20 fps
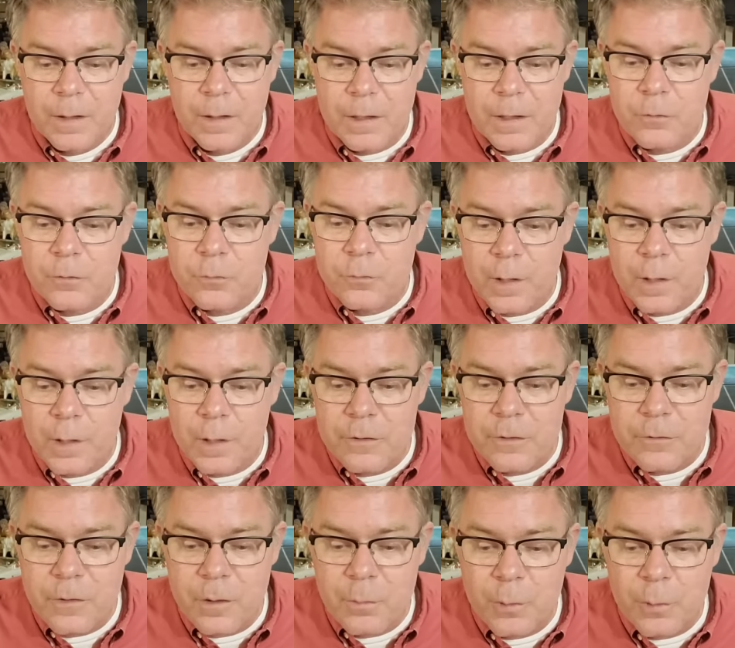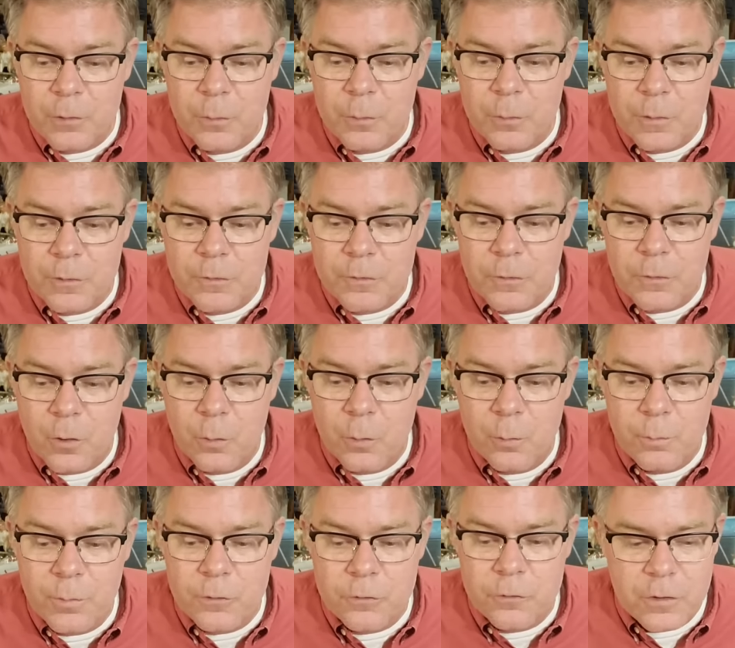It is reasonable to
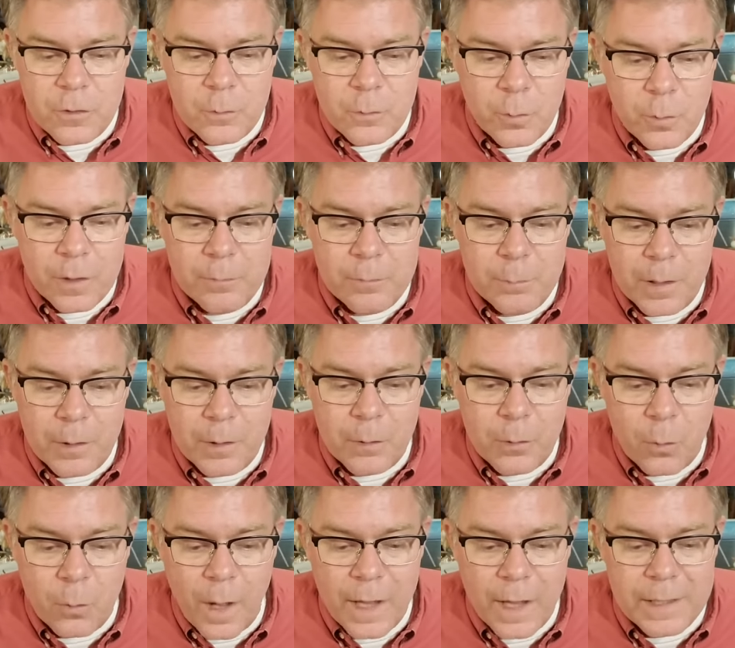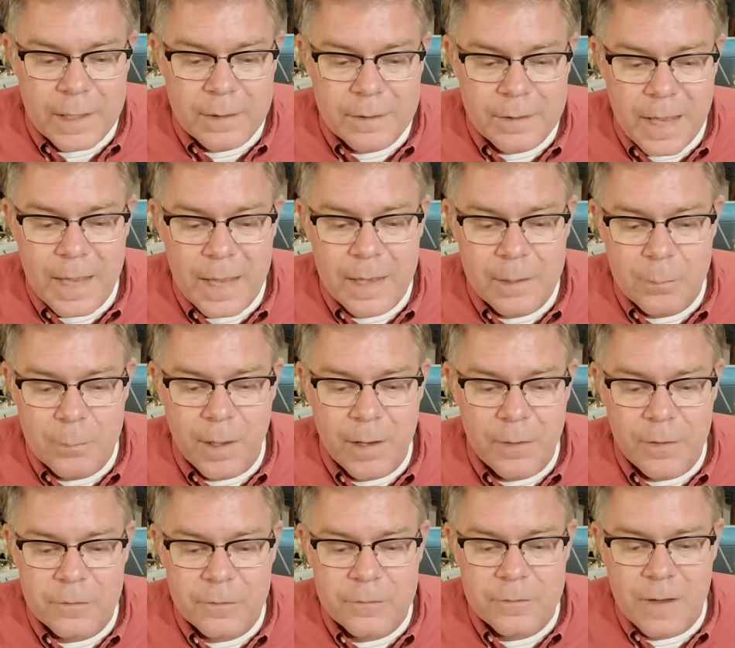assume that she would have been quite dead by
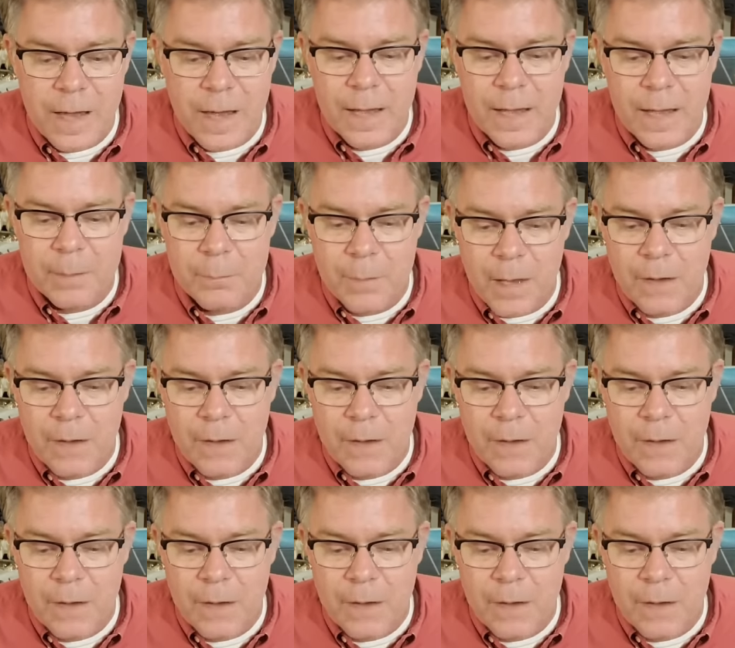this time.